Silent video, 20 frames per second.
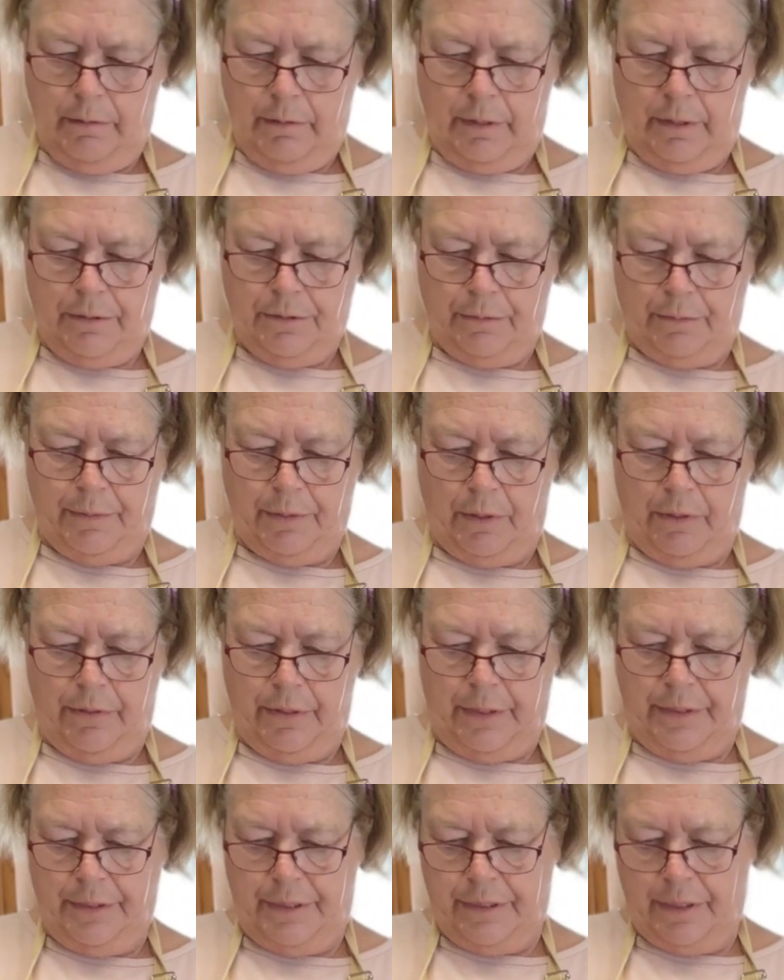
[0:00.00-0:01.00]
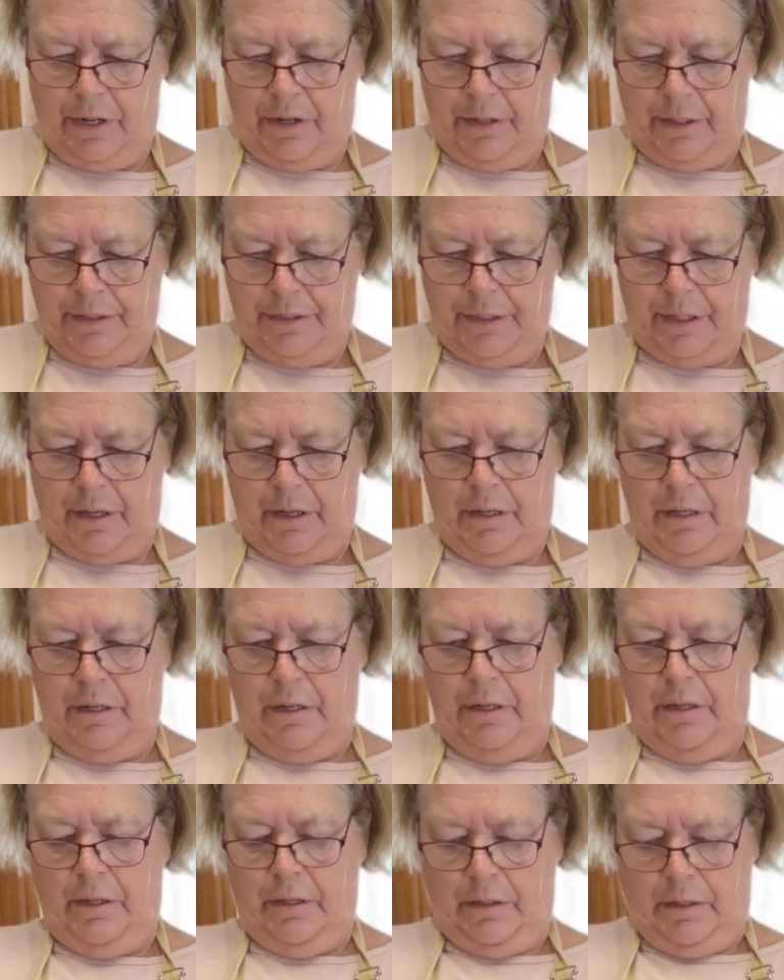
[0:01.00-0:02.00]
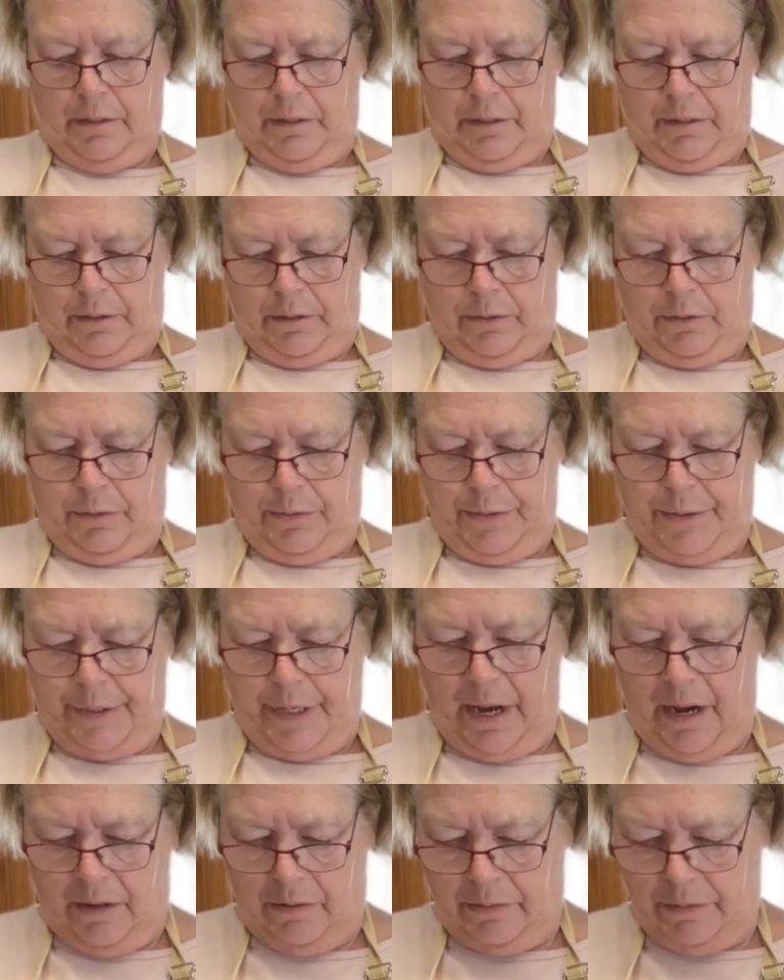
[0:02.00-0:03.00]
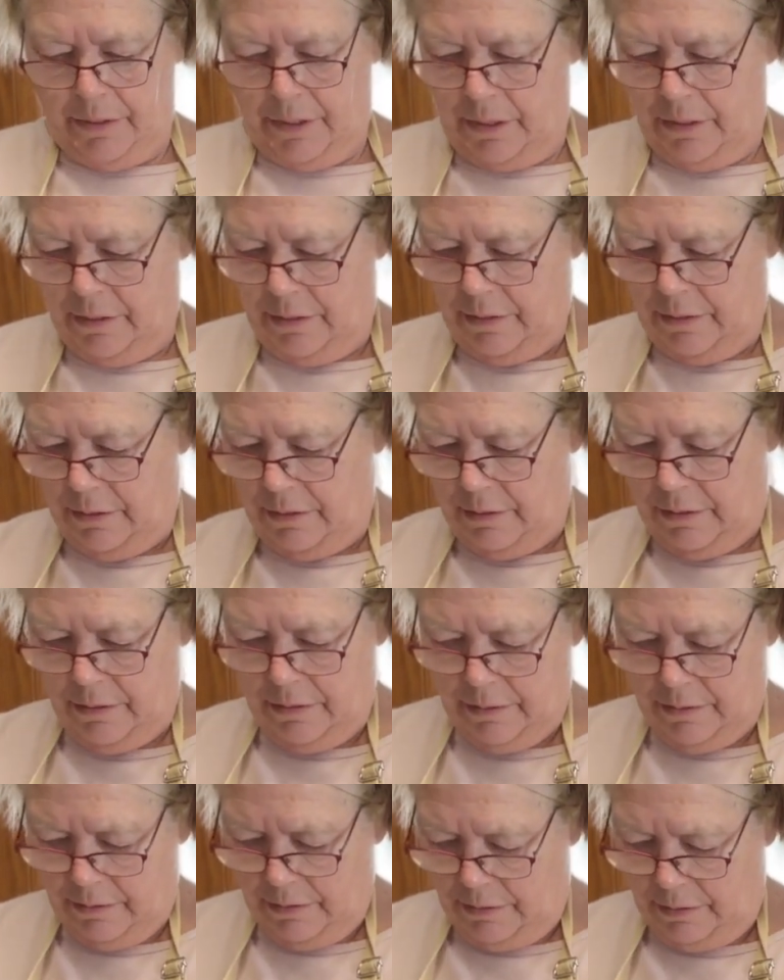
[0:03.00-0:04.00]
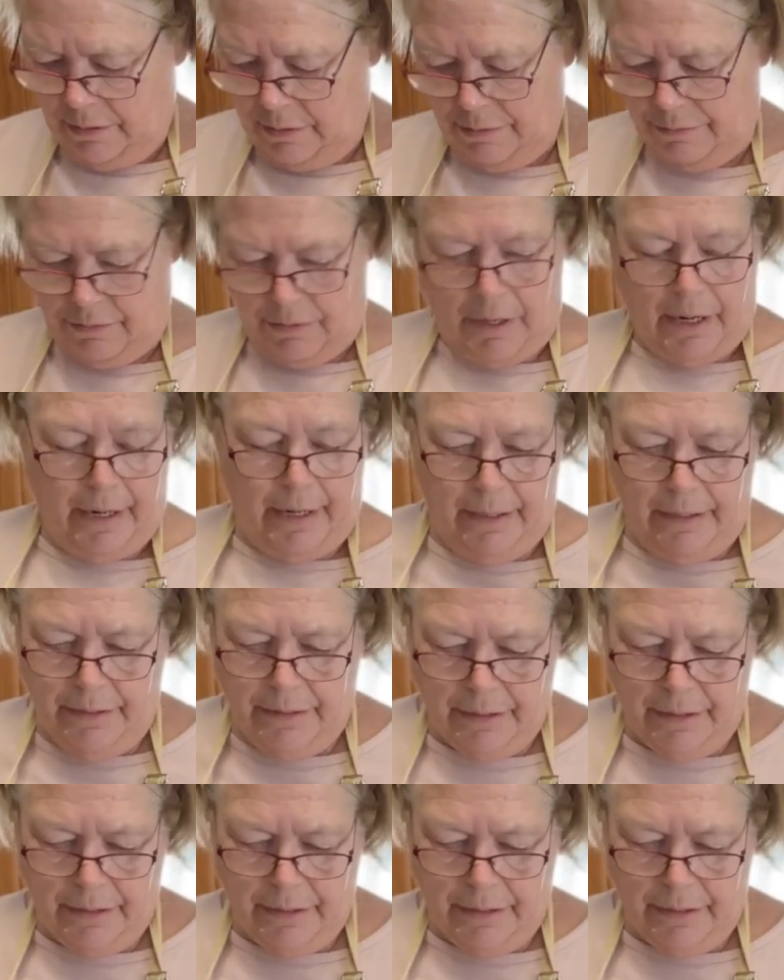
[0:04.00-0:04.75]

This one already started to ooze out. All right.